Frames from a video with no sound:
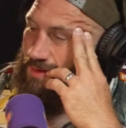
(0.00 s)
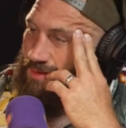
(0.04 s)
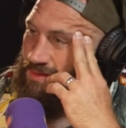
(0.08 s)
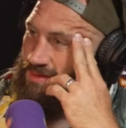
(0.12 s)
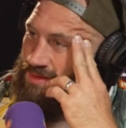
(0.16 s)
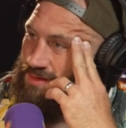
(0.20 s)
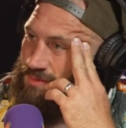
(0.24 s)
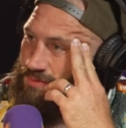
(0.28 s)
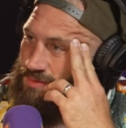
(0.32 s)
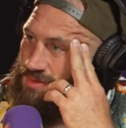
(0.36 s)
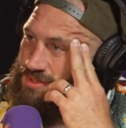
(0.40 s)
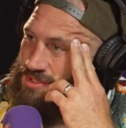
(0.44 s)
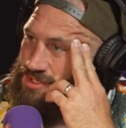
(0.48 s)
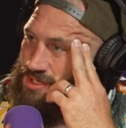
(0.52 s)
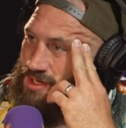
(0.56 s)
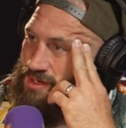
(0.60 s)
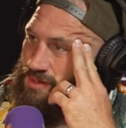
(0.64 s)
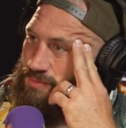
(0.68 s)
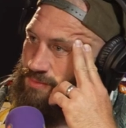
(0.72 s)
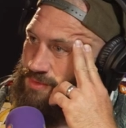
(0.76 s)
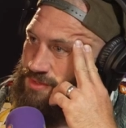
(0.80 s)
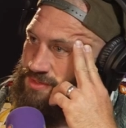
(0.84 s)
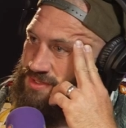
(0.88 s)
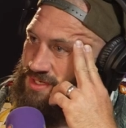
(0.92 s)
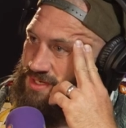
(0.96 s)
Yeah, I think we should go
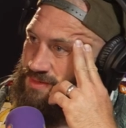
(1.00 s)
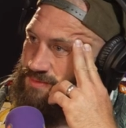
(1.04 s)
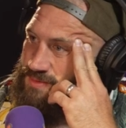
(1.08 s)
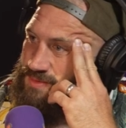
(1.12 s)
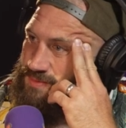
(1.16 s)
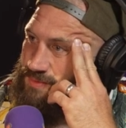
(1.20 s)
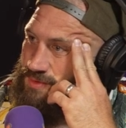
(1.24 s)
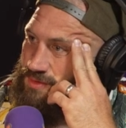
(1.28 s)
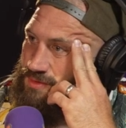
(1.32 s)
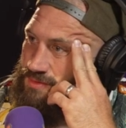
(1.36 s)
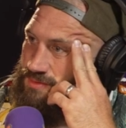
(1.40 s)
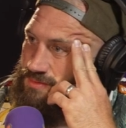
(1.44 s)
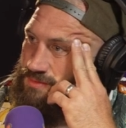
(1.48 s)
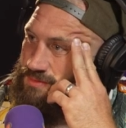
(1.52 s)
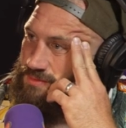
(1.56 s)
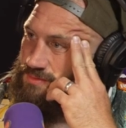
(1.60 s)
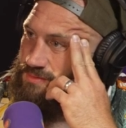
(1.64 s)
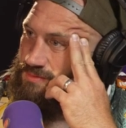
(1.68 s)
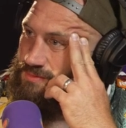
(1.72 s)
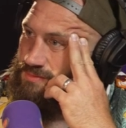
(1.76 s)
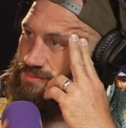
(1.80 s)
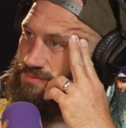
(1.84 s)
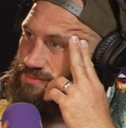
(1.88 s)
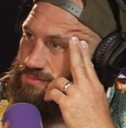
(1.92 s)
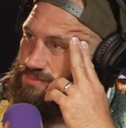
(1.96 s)
to museums more.
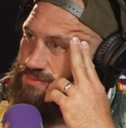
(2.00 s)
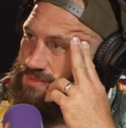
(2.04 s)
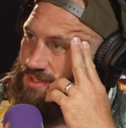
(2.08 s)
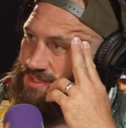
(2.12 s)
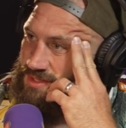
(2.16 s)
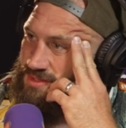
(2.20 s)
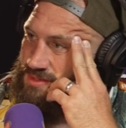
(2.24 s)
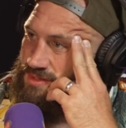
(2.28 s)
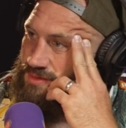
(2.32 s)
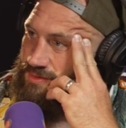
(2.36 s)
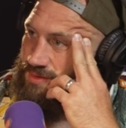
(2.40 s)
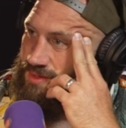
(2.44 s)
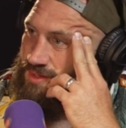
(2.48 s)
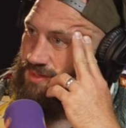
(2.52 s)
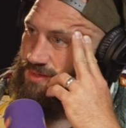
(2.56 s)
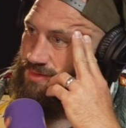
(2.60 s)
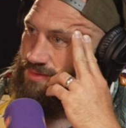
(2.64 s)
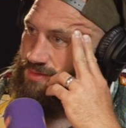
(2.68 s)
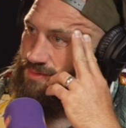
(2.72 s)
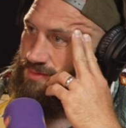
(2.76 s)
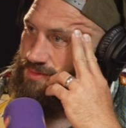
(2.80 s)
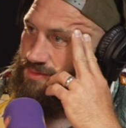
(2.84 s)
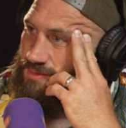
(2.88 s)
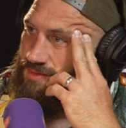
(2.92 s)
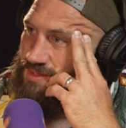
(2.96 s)
Let's do it.
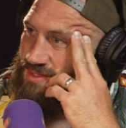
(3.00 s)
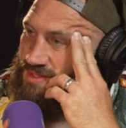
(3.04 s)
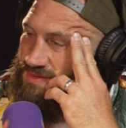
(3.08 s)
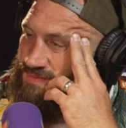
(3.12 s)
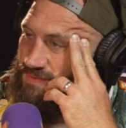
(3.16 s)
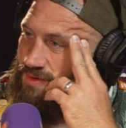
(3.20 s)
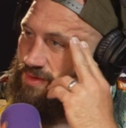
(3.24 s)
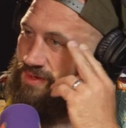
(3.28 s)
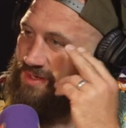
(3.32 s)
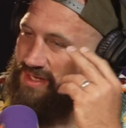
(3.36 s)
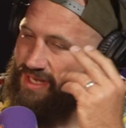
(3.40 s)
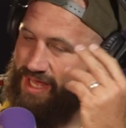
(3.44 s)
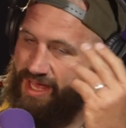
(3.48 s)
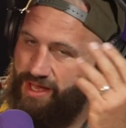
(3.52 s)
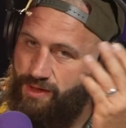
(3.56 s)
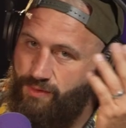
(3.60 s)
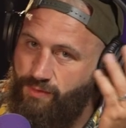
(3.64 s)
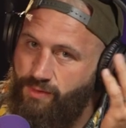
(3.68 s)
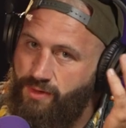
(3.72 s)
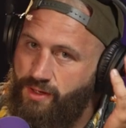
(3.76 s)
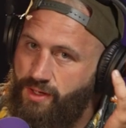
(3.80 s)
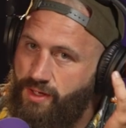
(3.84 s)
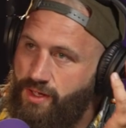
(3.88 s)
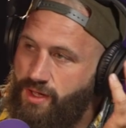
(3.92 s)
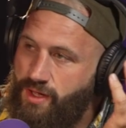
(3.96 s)
Okay. Let's find out,